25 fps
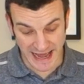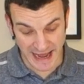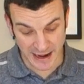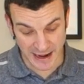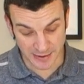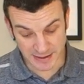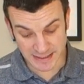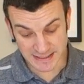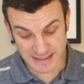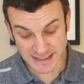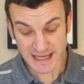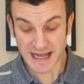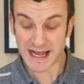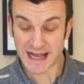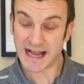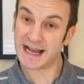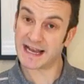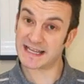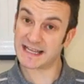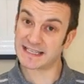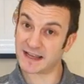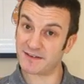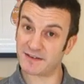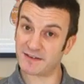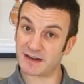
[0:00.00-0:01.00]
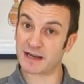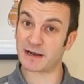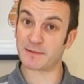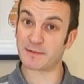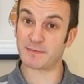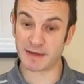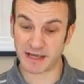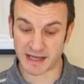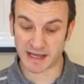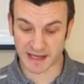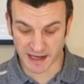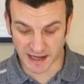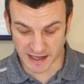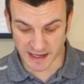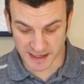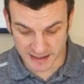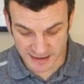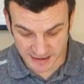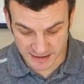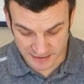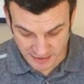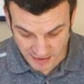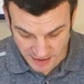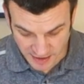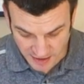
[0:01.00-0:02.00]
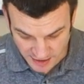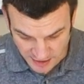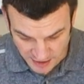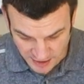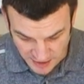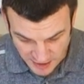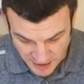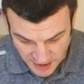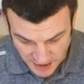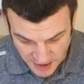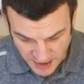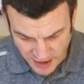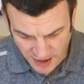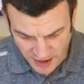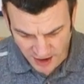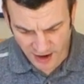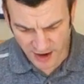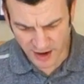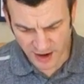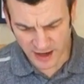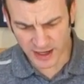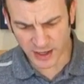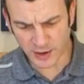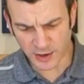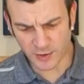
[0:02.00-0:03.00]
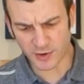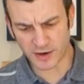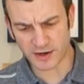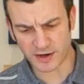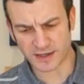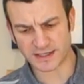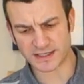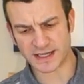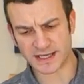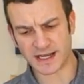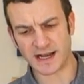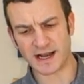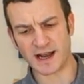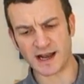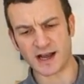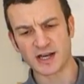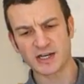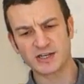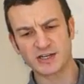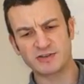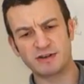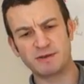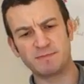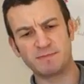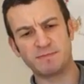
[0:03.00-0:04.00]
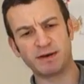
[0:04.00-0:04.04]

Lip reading: hours. Let's have a little peek under our high quality luxury